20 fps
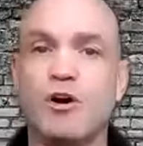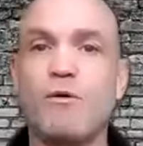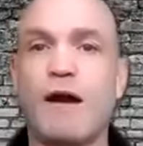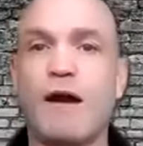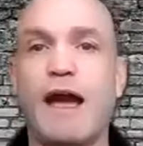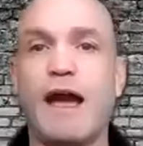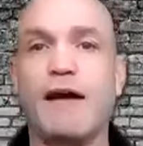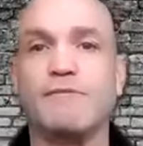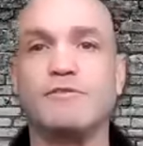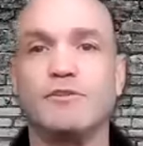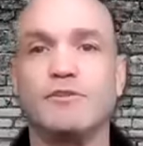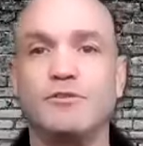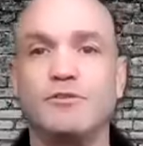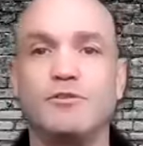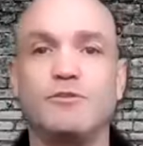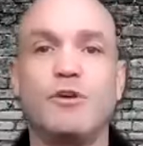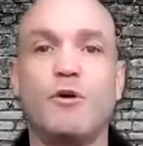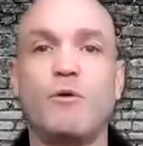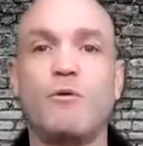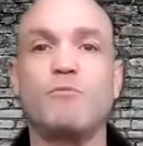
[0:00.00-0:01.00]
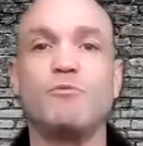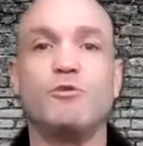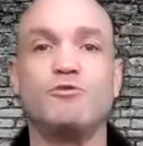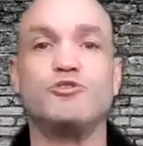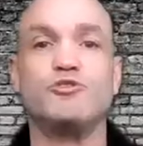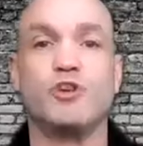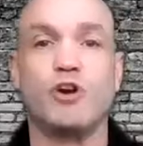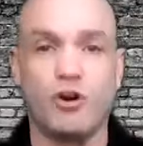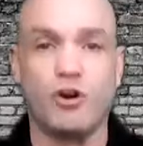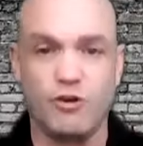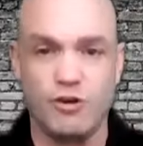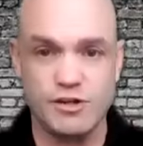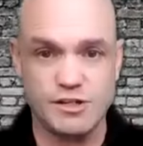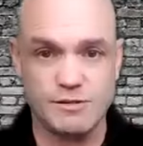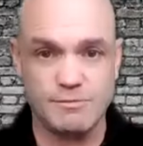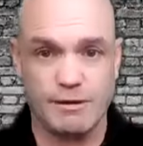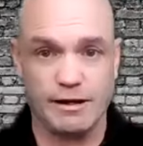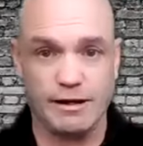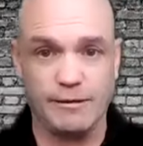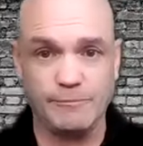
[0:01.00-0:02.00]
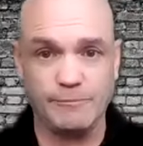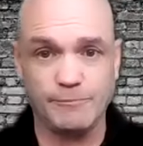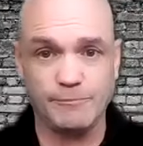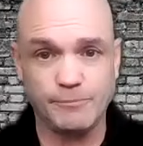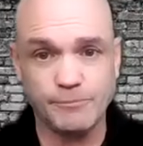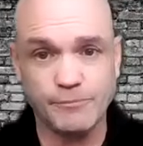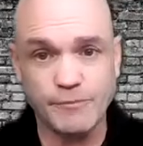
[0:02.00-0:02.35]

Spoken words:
don't lose your earnest money.